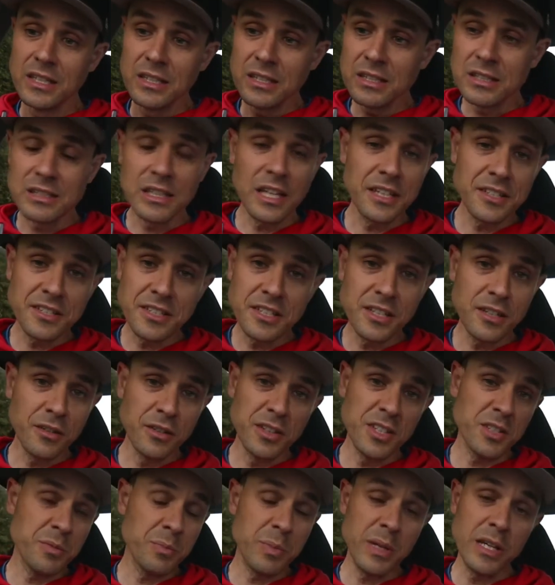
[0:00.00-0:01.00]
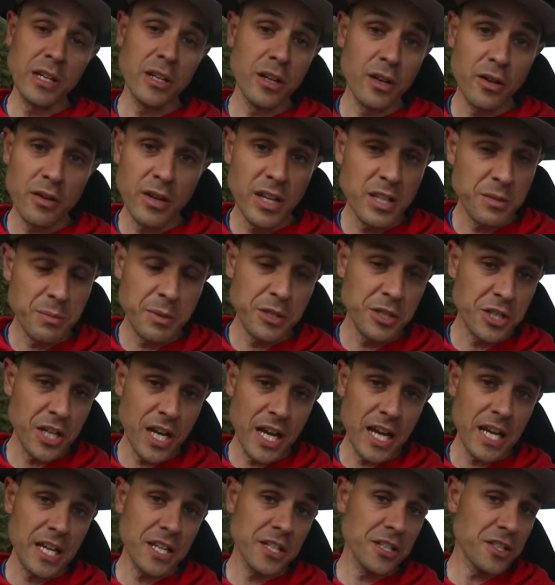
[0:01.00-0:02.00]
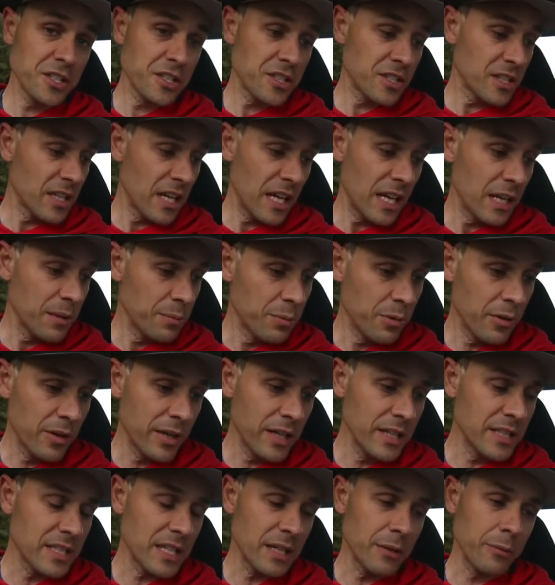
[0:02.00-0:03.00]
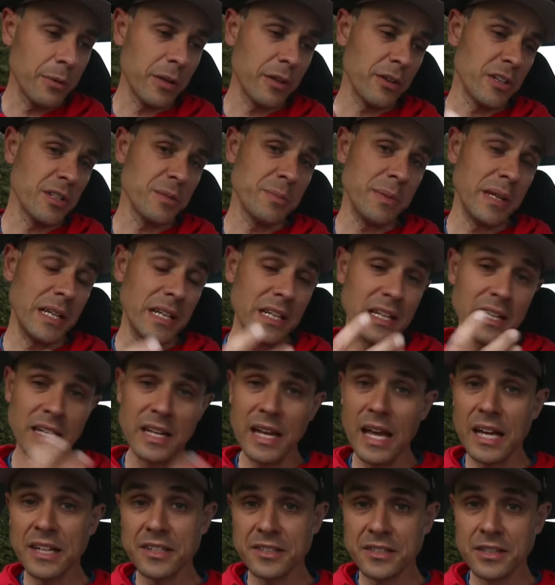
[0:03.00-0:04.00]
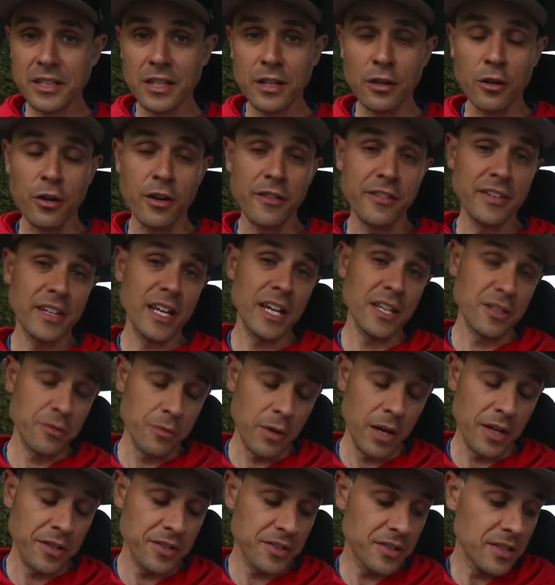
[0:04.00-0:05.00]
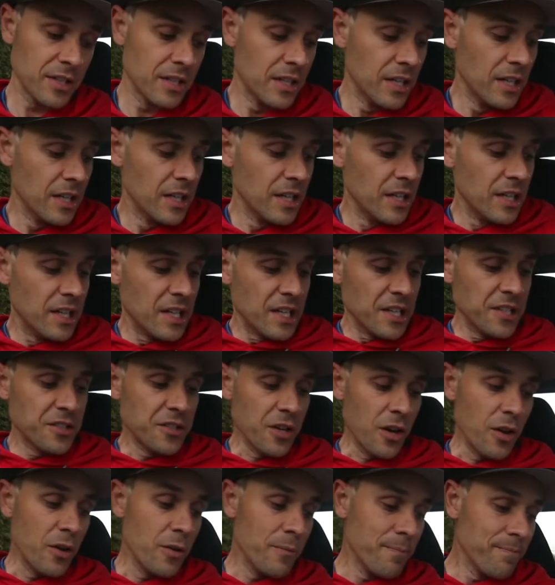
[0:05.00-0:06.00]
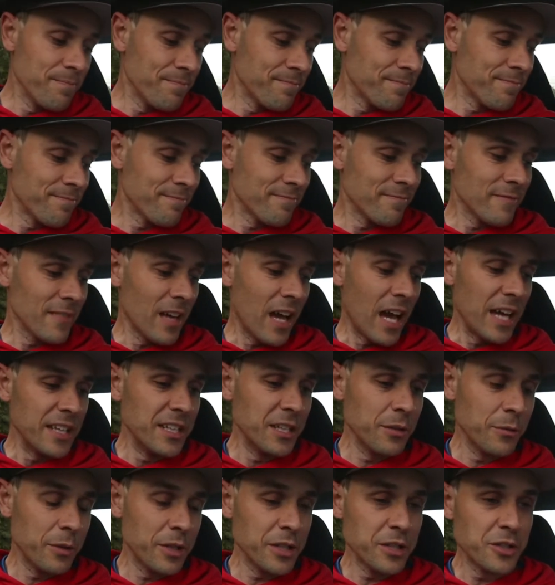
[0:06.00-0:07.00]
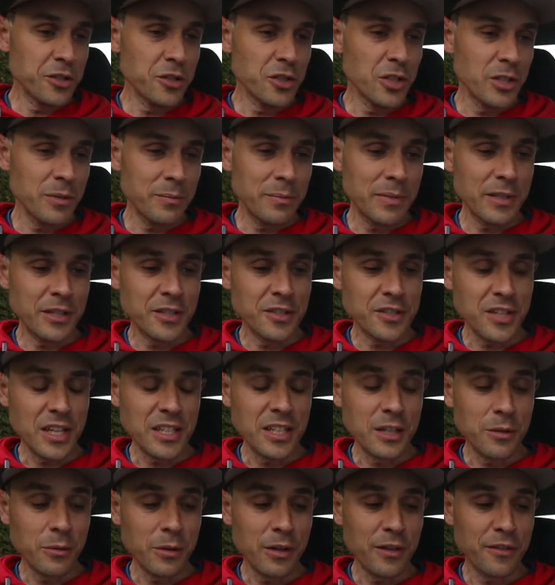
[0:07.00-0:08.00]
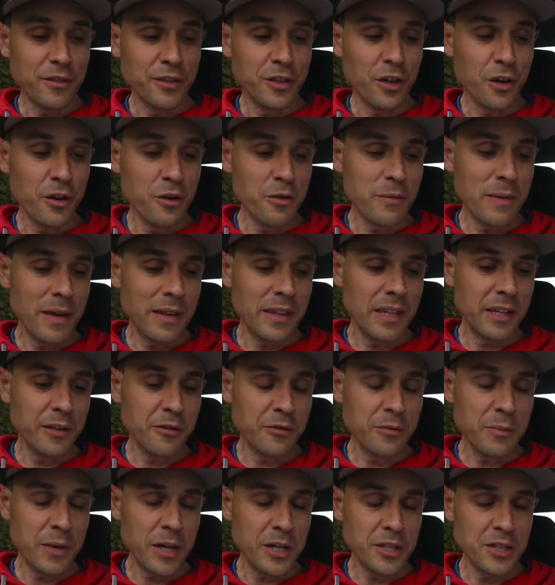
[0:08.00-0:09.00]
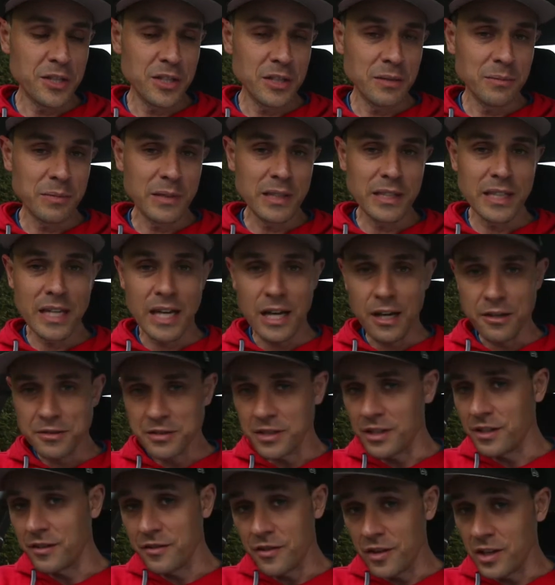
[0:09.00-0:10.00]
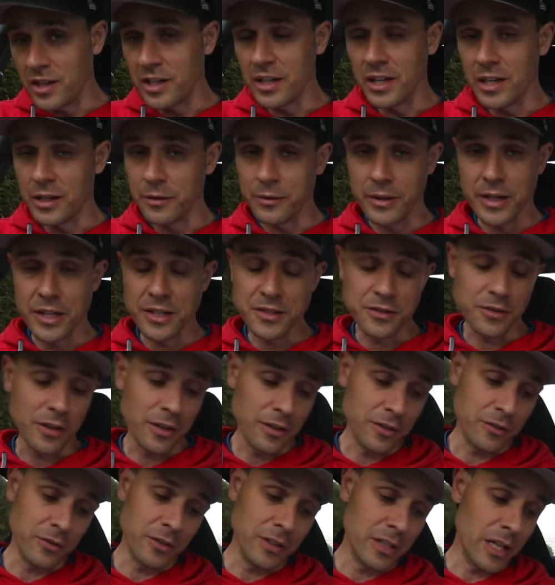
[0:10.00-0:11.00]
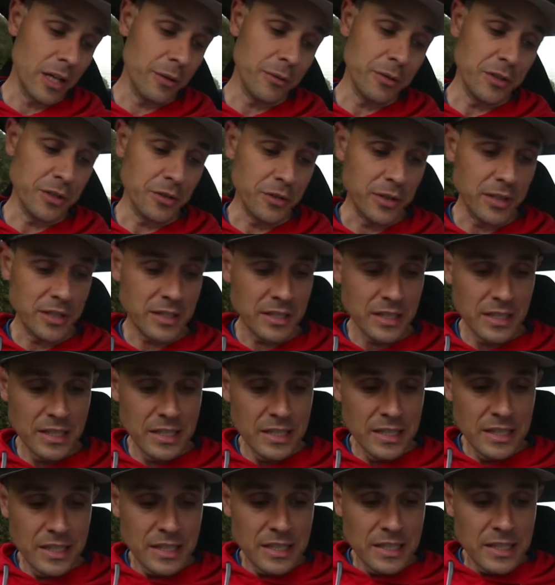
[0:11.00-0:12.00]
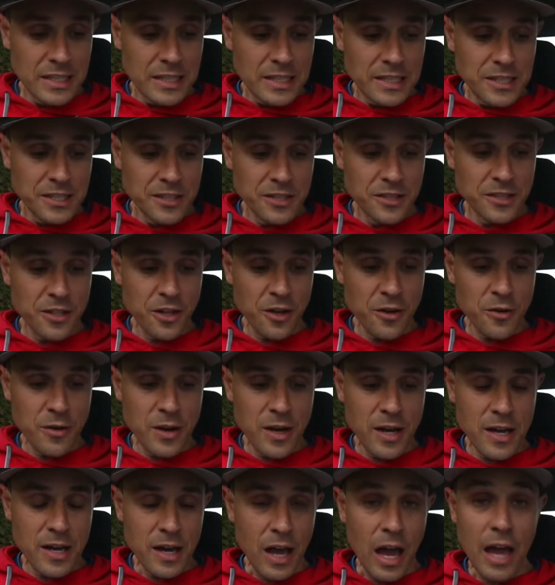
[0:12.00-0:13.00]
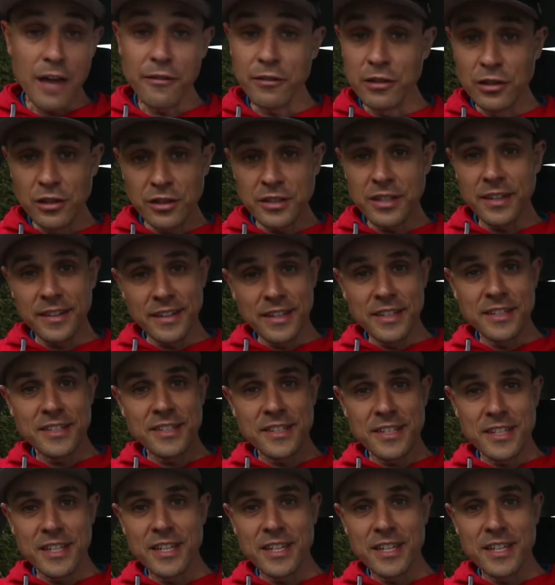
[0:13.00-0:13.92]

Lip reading: cluster, or the speedo has been changed at a point, whether it's been in an accident, or if it has rust. So I didn't want to do it because I didn't want to know about the information, but yeah, I was going to find it anyway, so I thought I would do it. So I haven't looked at this